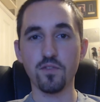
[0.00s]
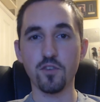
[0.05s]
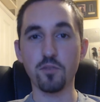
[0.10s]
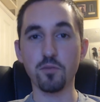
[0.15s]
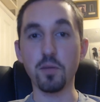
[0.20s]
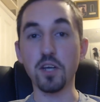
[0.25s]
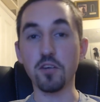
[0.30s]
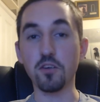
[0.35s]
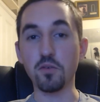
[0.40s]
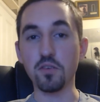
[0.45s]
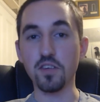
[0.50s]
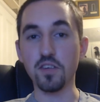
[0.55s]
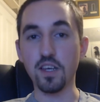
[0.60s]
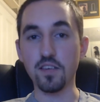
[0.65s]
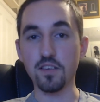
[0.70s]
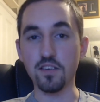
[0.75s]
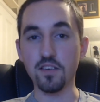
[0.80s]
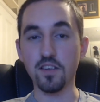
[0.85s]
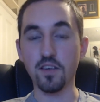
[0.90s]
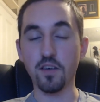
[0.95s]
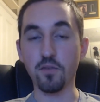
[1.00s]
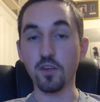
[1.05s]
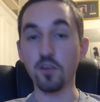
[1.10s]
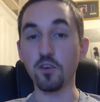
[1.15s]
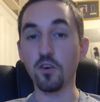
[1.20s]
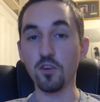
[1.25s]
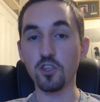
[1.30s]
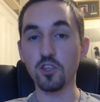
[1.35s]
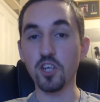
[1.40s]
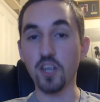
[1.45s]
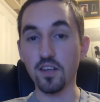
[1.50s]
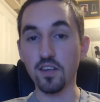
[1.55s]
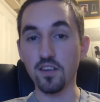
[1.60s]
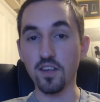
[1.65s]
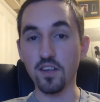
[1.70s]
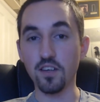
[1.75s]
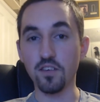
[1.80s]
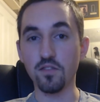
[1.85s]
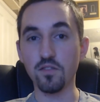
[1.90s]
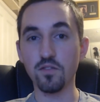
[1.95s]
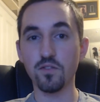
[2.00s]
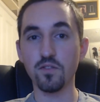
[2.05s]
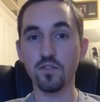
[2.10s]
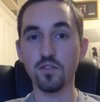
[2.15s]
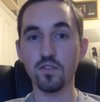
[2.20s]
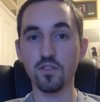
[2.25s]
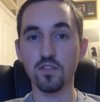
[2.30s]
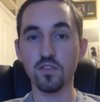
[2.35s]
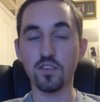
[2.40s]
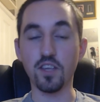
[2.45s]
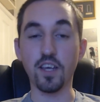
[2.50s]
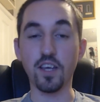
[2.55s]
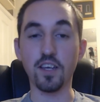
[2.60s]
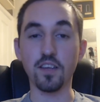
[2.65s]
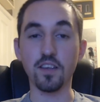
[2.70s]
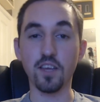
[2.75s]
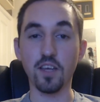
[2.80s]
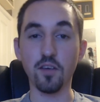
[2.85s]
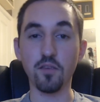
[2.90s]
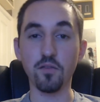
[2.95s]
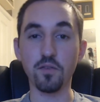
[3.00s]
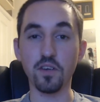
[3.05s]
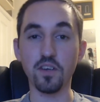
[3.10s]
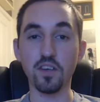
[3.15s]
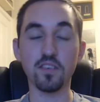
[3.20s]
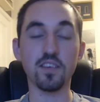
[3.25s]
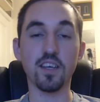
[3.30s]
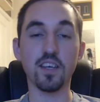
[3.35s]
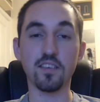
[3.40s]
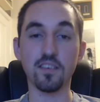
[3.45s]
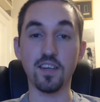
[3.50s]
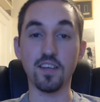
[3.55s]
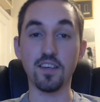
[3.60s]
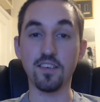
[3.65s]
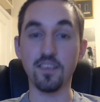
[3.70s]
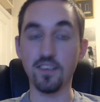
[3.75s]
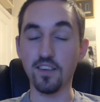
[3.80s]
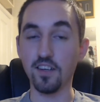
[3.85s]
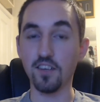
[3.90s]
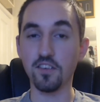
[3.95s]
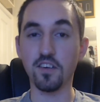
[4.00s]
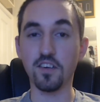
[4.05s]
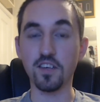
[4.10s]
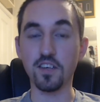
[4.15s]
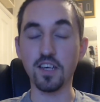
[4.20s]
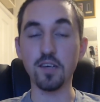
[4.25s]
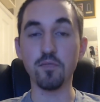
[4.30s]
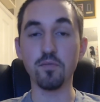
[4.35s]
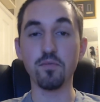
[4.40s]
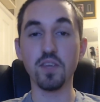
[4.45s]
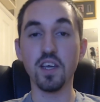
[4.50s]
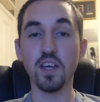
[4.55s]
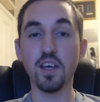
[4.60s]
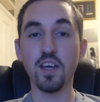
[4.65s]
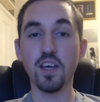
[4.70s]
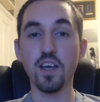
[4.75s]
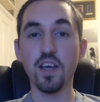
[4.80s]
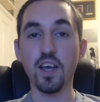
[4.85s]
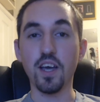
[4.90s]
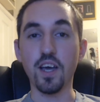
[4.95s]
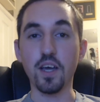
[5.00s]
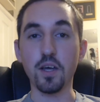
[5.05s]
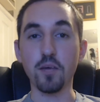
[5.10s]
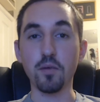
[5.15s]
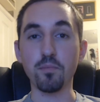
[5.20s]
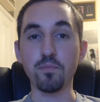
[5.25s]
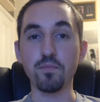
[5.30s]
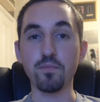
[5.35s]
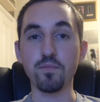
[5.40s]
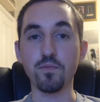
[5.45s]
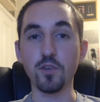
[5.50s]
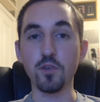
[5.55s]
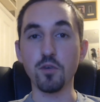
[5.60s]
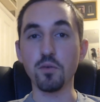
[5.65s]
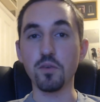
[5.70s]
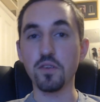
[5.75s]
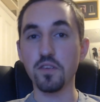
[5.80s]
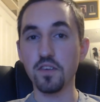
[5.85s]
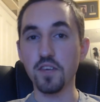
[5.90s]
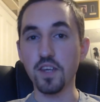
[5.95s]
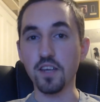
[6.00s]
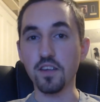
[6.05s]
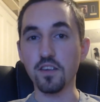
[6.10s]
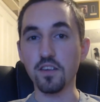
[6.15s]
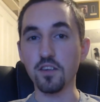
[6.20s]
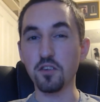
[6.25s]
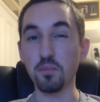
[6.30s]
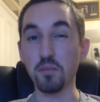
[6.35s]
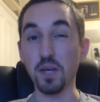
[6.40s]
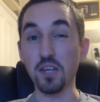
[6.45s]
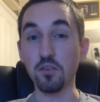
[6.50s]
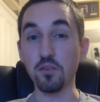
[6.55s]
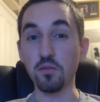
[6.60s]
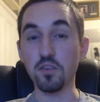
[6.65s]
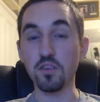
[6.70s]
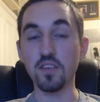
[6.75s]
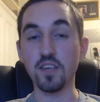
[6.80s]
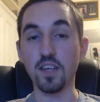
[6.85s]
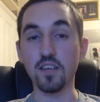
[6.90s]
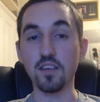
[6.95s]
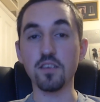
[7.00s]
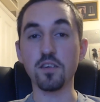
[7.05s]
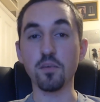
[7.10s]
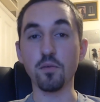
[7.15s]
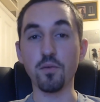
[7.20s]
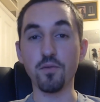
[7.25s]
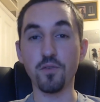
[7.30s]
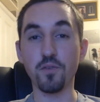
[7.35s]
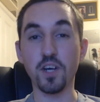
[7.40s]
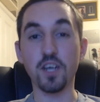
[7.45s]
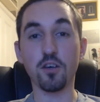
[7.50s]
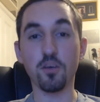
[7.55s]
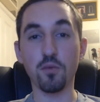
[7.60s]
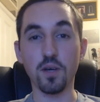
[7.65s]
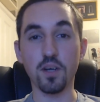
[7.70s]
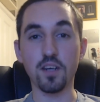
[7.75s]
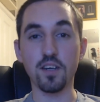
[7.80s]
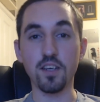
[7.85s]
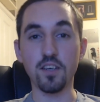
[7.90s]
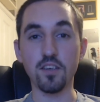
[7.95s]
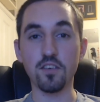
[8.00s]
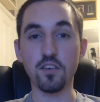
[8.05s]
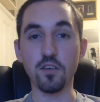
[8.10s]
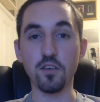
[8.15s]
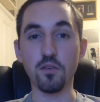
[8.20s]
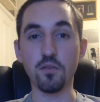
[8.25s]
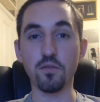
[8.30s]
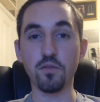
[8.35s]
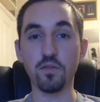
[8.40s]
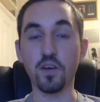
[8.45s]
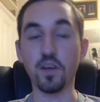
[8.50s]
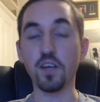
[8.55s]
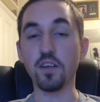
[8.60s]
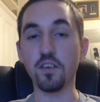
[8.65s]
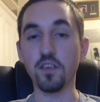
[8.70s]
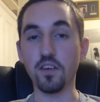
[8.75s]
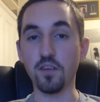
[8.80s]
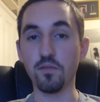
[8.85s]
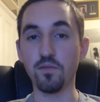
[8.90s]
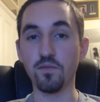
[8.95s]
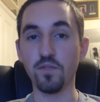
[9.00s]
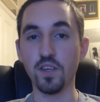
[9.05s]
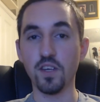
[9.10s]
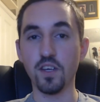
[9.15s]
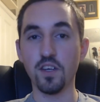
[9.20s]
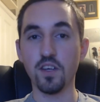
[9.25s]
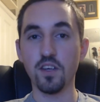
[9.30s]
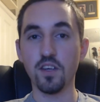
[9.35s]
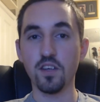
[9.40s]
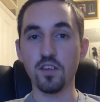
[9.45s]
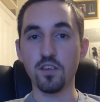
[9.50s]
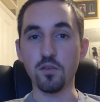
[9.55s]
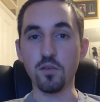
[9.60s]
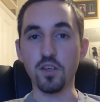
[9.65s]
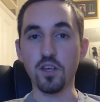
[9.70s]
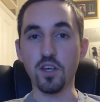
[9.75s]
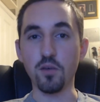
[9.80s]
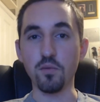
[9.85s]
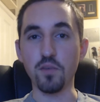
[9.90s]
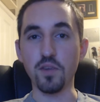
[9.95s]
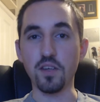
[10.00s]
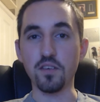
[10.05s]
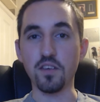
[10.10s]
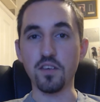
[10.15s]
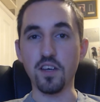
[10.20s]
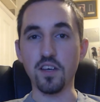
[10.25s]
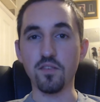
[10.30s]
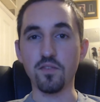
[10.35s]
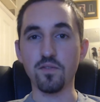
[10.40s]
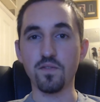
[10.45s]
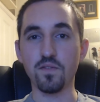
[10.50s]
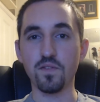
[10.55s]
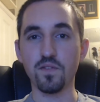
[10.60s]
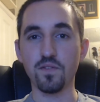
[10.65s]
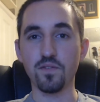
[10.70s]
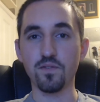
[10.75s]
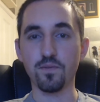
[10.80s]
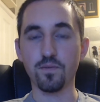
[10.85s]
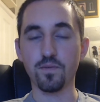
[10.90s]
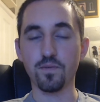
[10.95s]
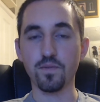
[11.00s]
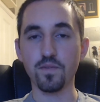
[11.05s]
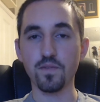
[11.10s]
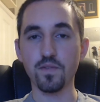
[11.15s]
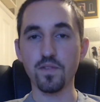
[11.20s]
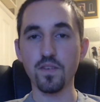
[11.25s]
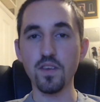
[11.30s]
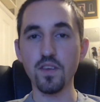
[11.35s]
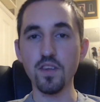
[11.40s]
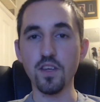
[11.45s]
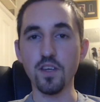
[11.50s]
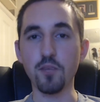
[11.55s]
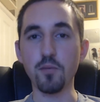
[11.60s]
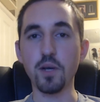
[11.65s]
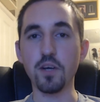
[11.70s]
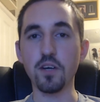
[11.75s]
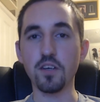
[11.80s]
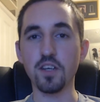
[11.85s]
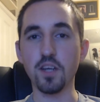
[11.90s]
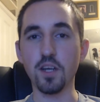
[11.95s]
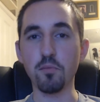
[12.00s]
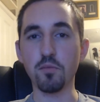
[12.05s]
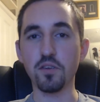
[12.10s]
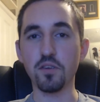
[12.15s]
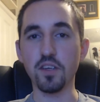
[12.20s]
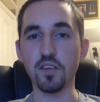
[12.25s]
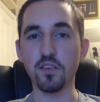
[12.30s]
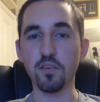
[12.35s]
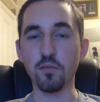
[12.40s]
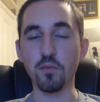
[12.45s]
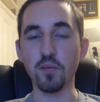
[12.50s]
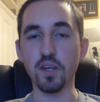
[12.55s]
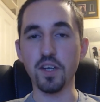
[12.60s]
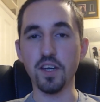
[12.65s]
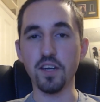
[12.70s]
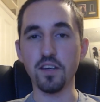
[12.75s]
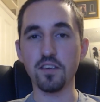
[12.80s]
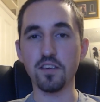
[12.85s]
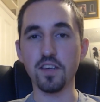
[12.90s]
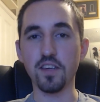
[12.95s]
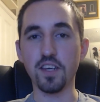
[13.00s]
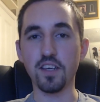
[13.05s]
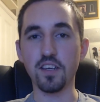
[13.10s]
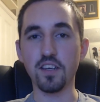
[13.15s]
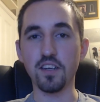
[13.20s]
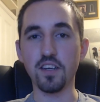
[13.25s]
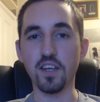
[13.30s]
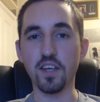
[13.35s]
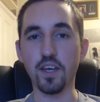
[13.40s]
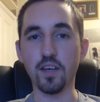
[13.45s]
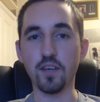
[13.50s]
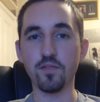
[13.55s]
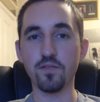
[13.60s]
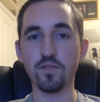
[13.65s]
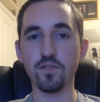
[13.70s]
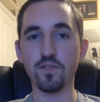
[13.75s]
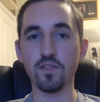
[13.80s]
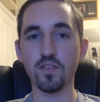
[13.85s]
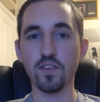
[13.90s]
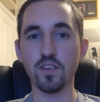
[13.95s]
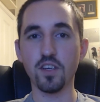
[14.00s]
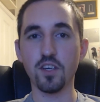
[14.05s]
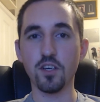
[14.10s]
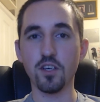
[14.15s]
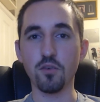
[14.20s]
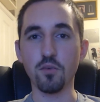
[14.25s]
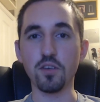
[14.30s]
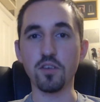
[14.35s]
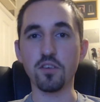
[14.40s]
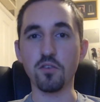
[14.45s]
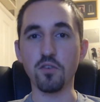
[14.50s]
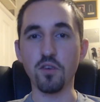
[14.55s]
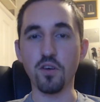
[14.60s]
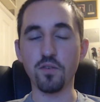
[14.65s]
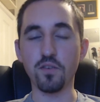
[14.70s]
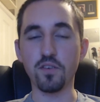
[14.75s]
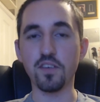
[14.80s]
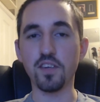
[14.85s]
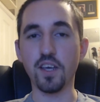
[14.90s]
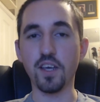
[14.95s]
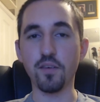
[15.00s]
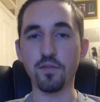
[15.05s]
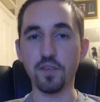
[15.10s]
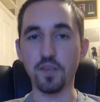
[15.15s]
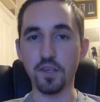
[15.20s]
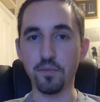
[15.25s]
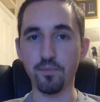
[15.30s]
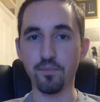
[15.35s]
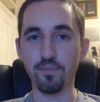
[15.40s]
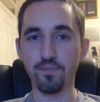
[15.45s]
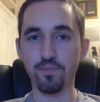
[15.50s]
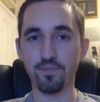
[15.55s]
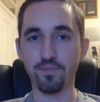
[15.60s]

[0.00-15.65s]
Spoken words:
Spectre assassins having not checked in, saying they've assassinated their target, you would think that Spectre would send someone very quickly to find her. So we'd hope there's an American embassy somewhere near so they can whisk her off to safety.